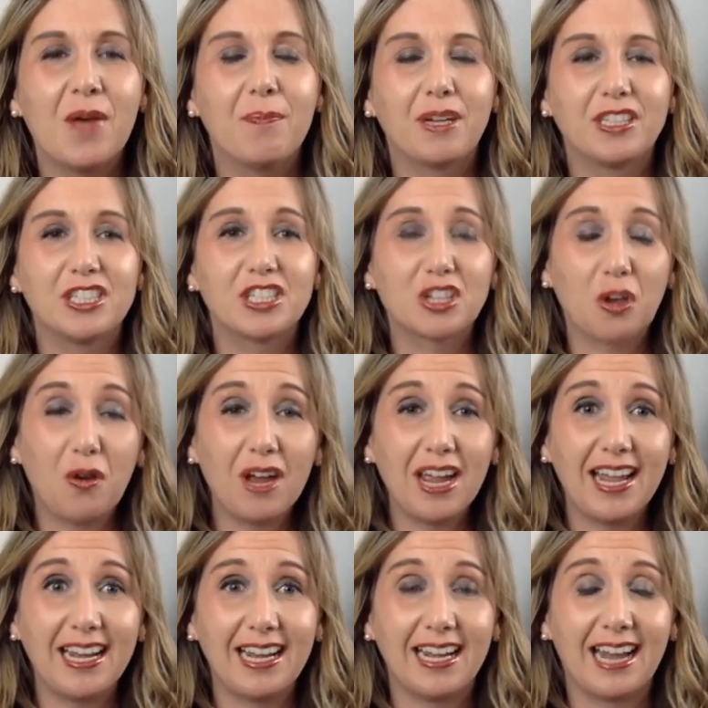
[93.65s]
But just go
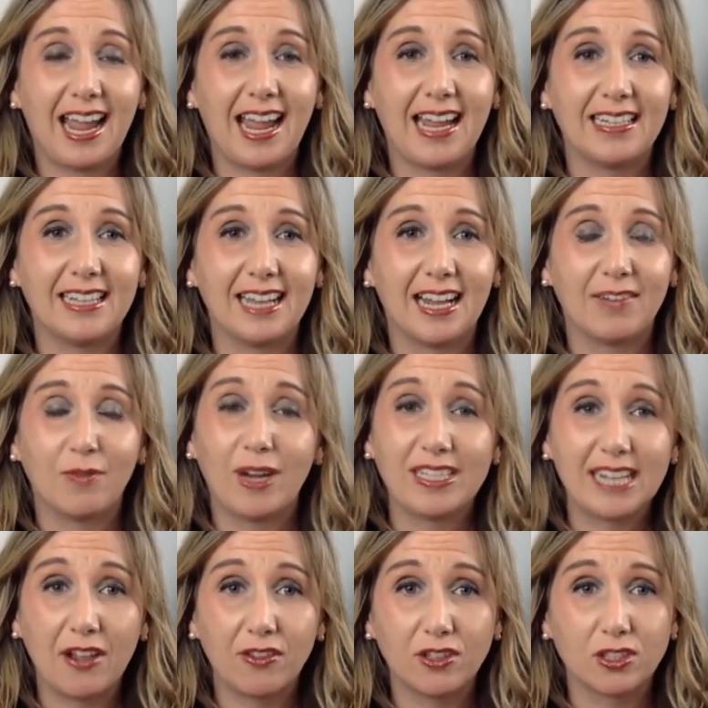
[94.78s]
ahead and, and uh, write
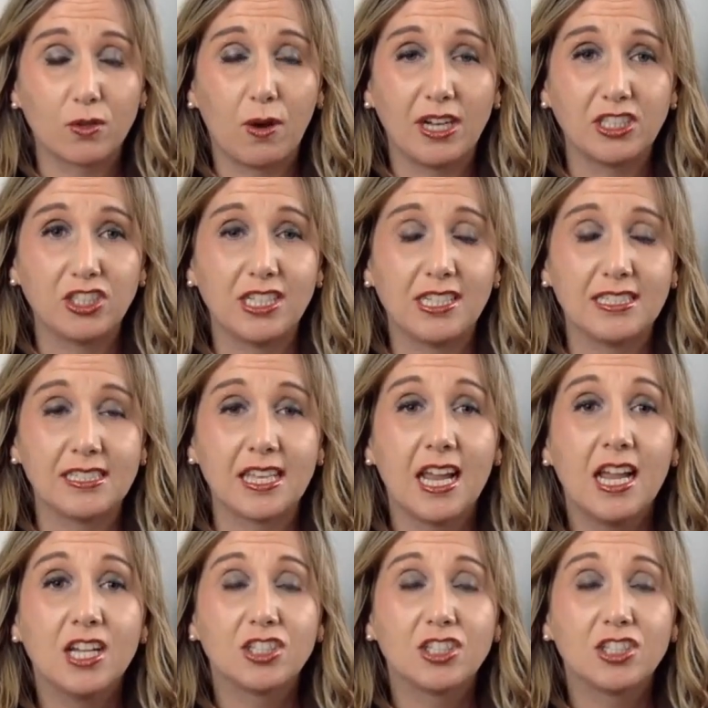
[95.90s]
down those questions,